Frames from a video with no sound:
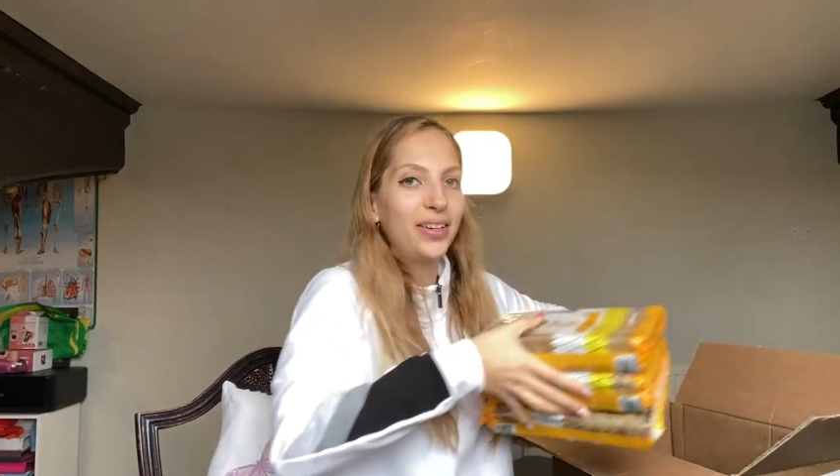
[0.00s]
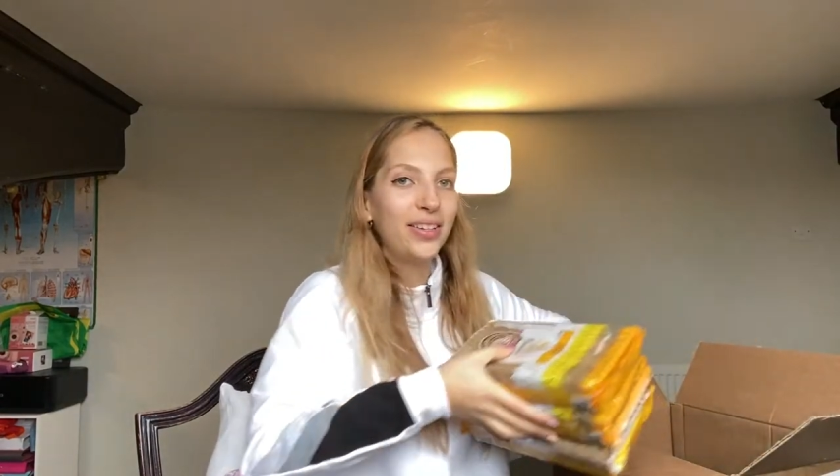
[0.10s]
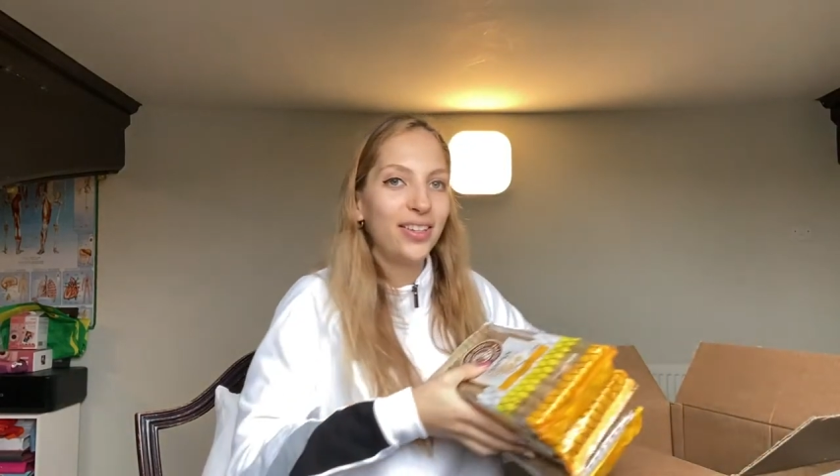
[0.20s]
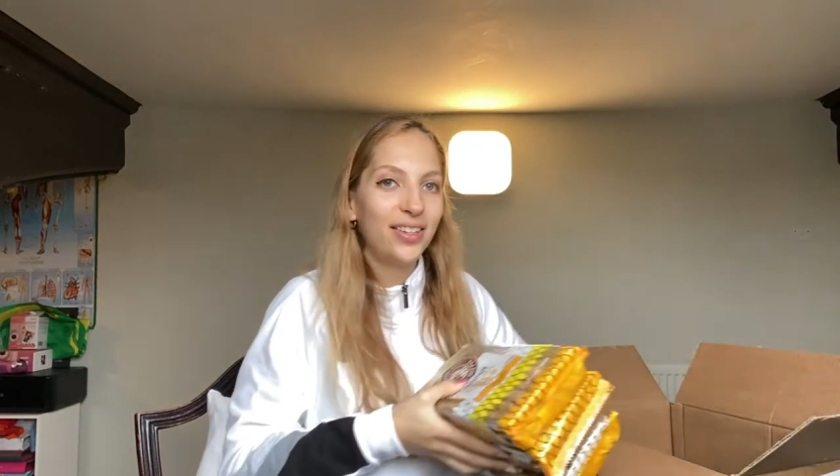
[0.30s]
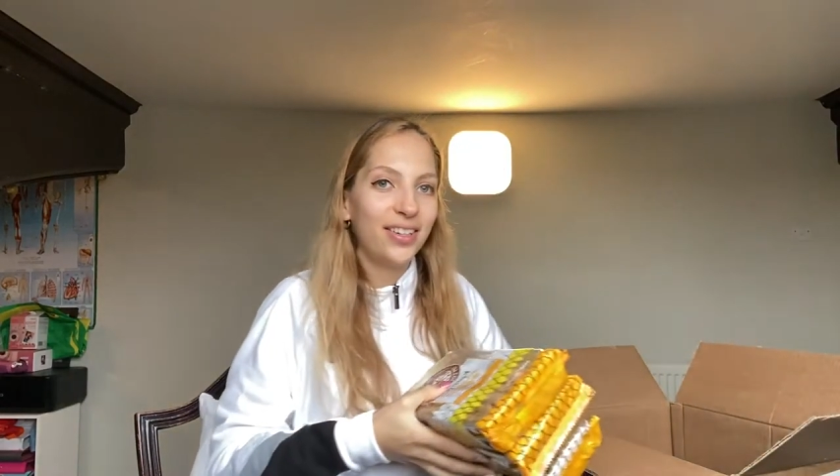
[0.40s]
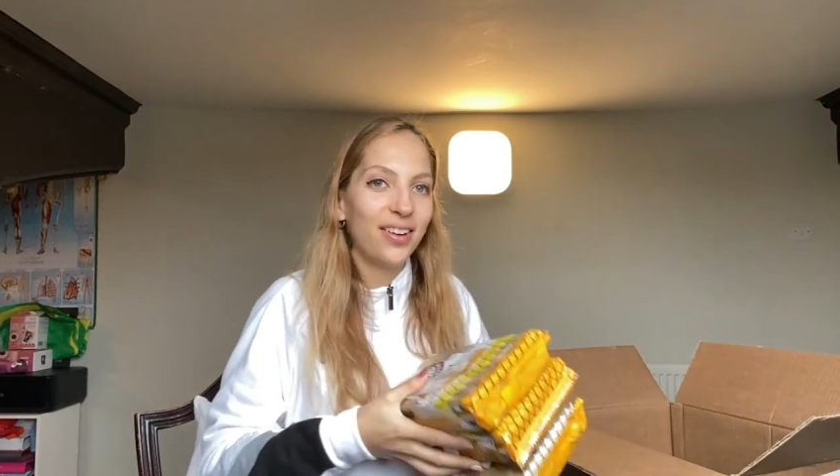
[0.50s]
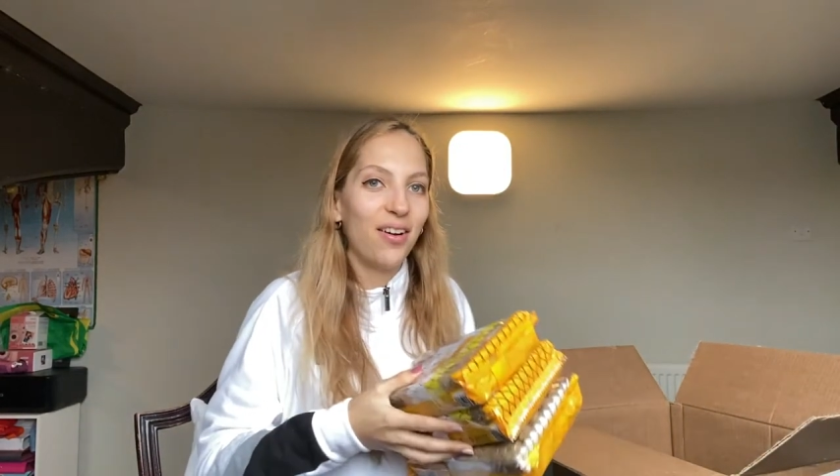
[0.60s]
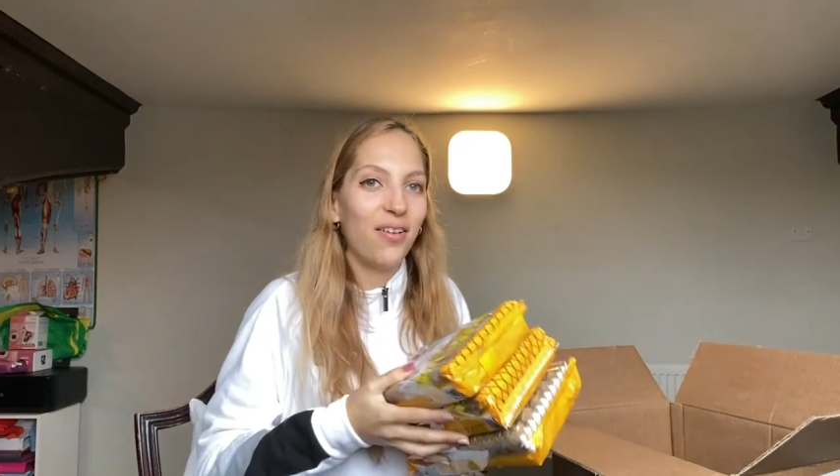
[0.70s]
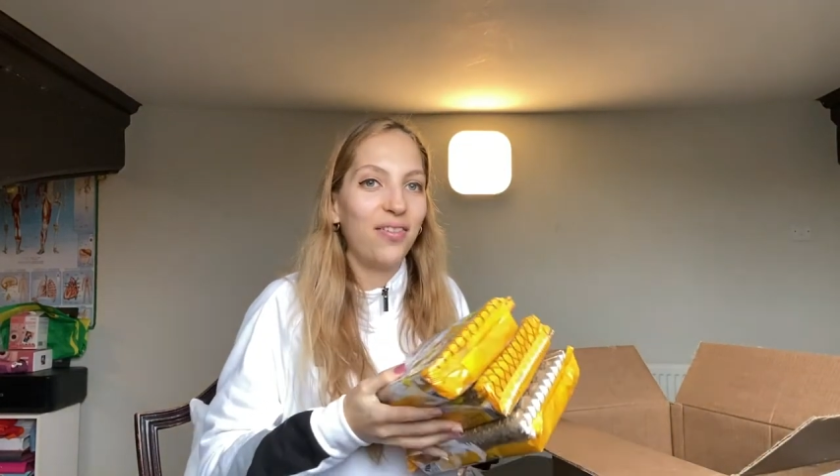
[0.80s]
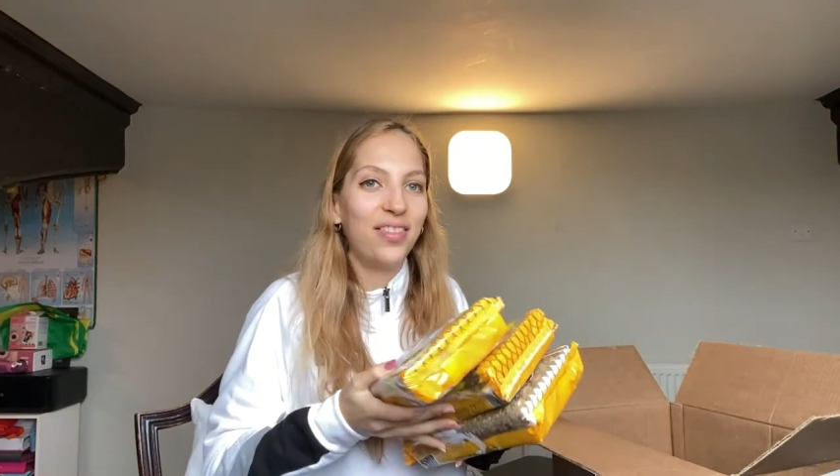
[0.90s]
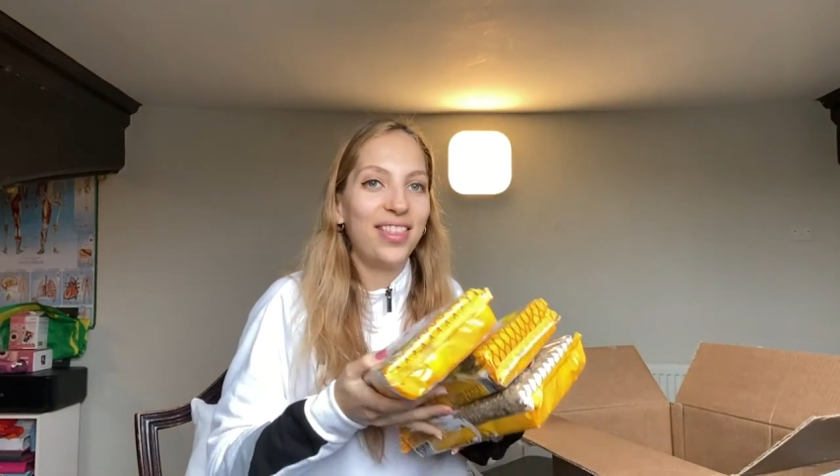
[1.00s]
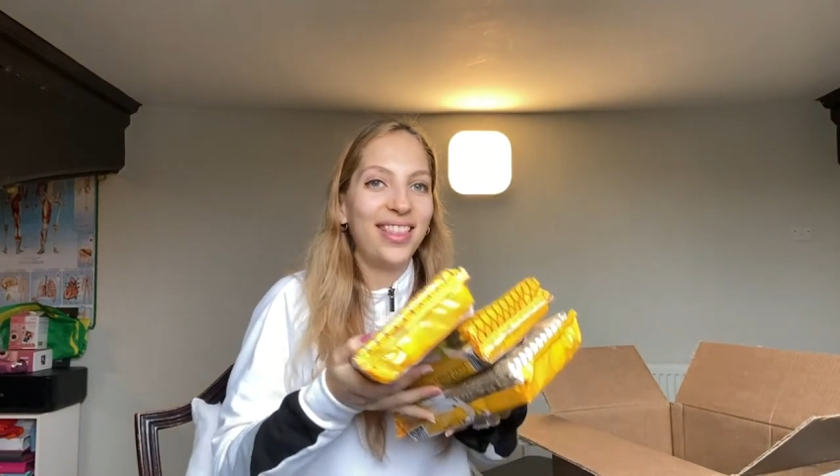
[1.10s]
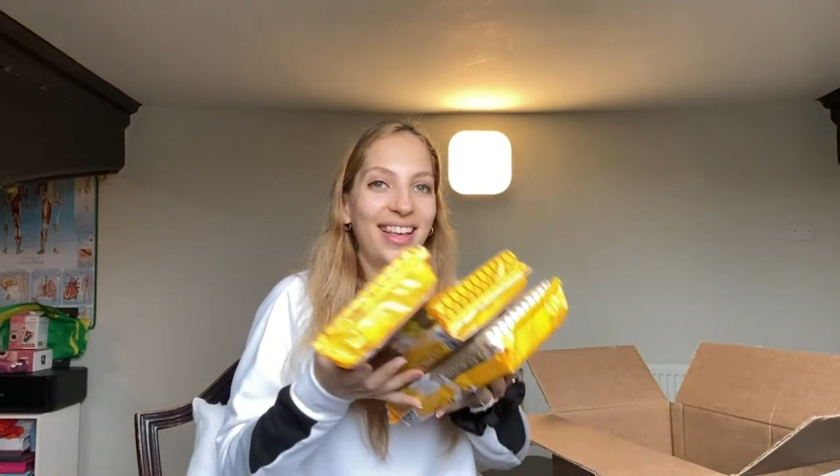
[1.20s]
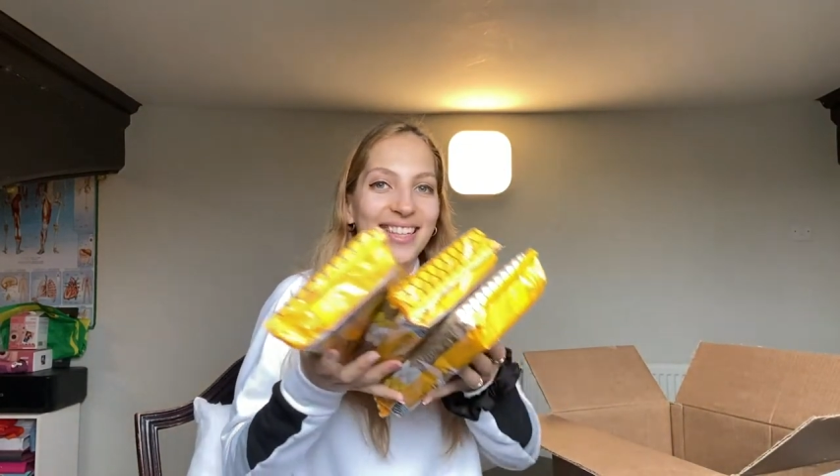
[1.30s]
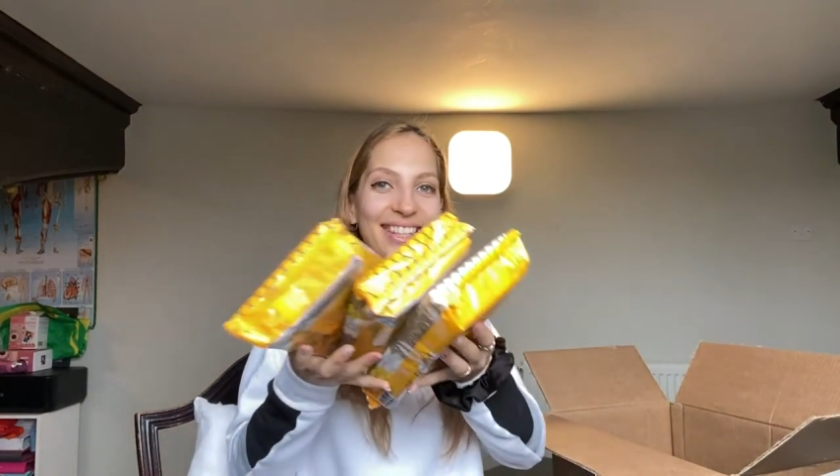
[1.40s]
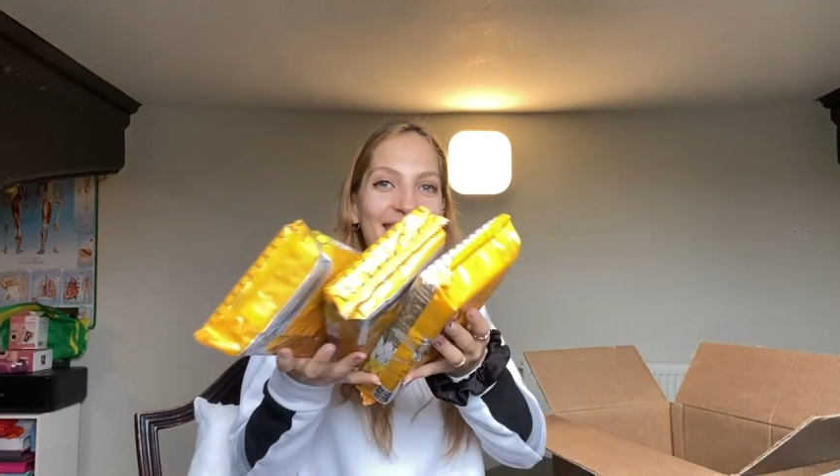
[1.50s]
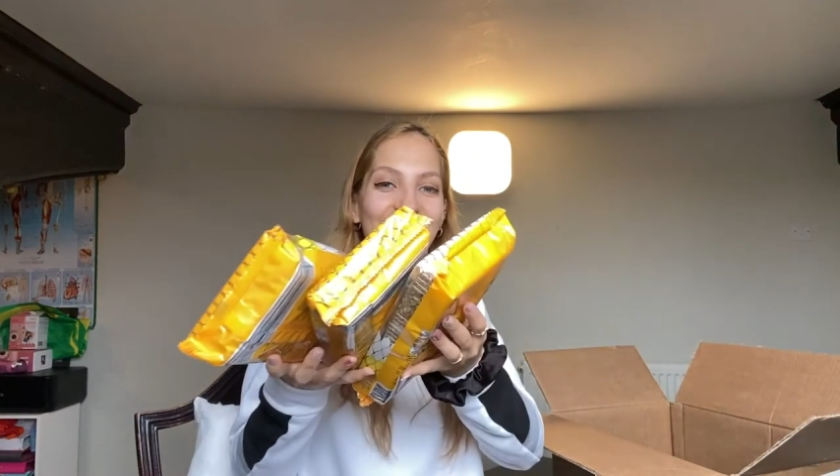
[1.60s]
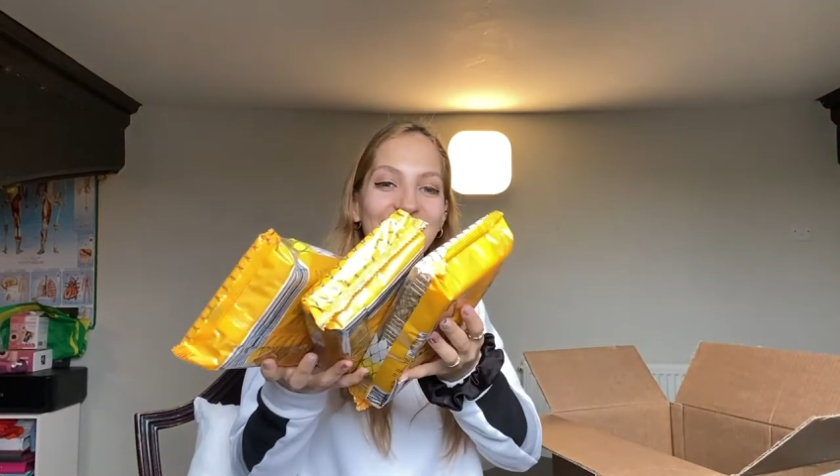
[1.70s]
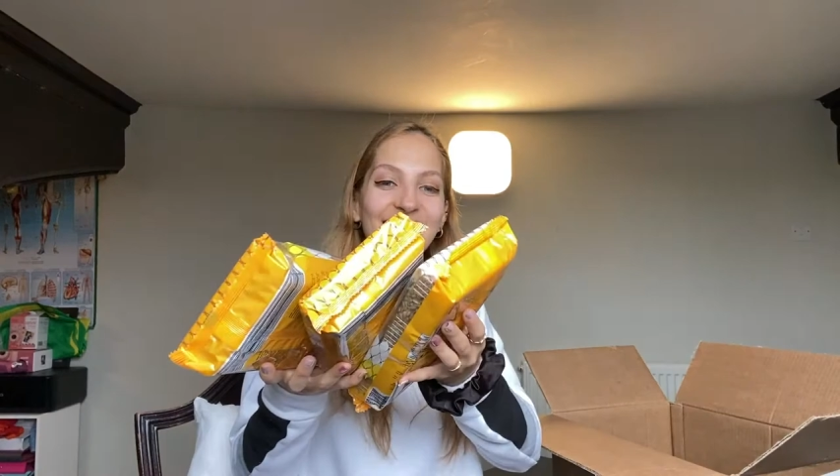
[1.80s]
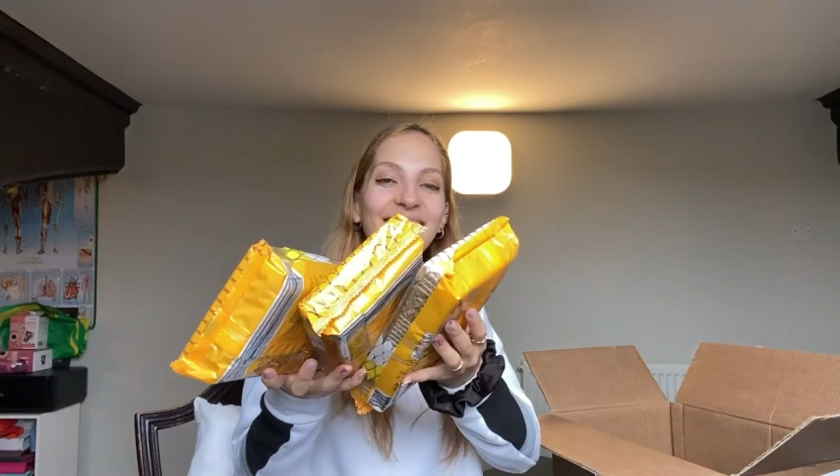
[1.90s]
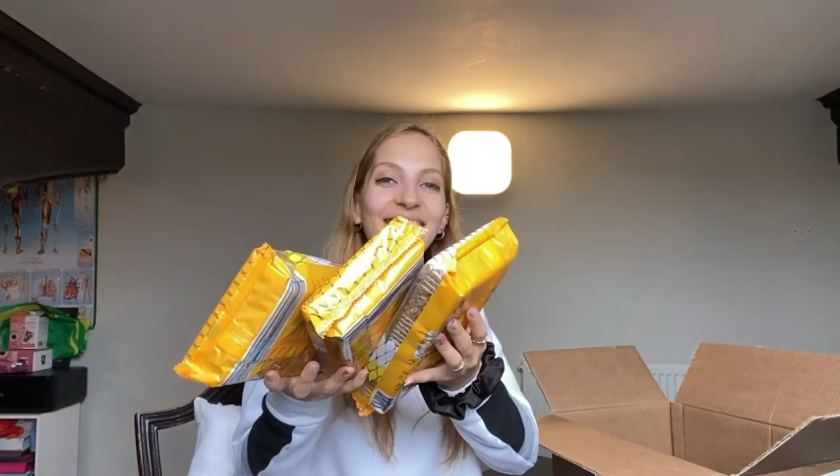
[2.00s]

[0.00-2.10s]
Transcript: of these things.